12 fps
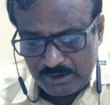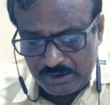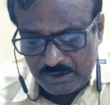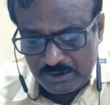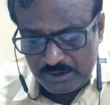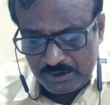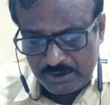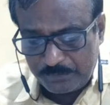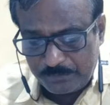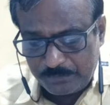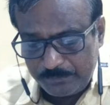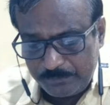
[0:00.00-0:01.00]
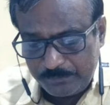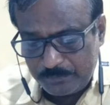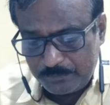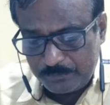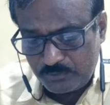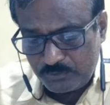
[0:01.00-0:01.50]
private person and
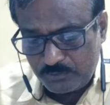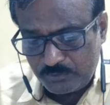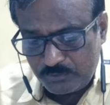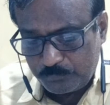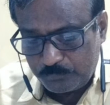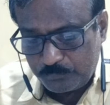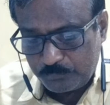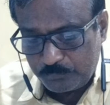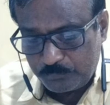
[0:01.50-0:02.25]
procedure on such.